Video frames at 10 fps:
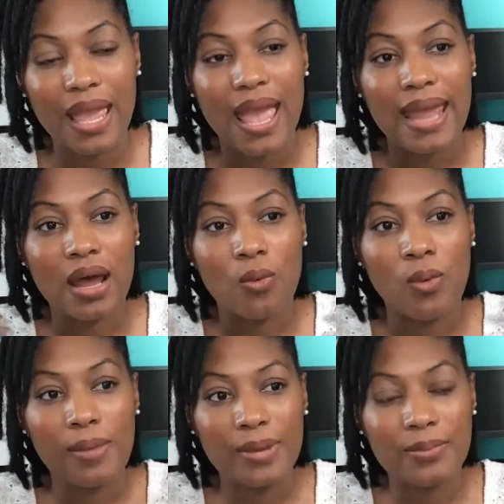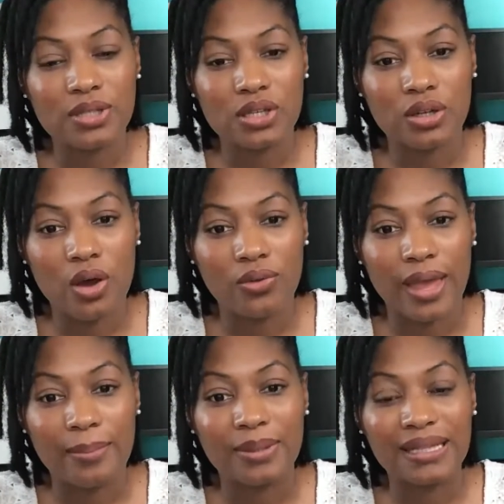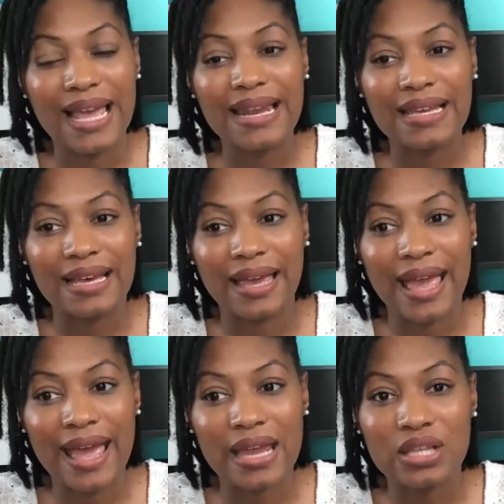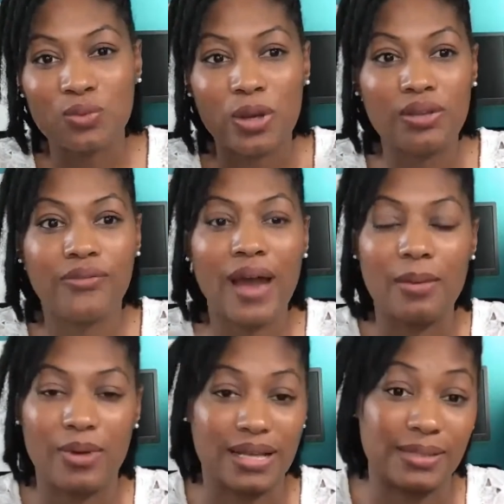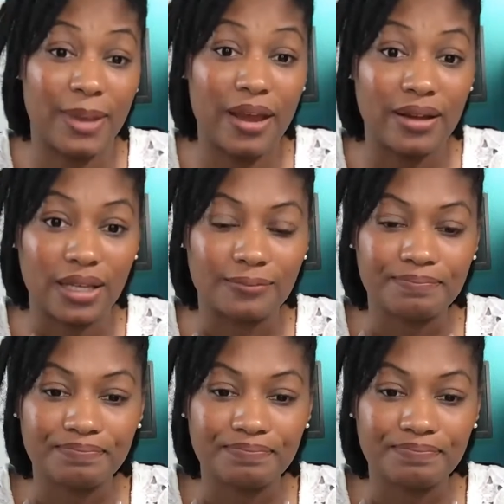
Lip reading: And I want people to know that planning ahead is where you find prosperity.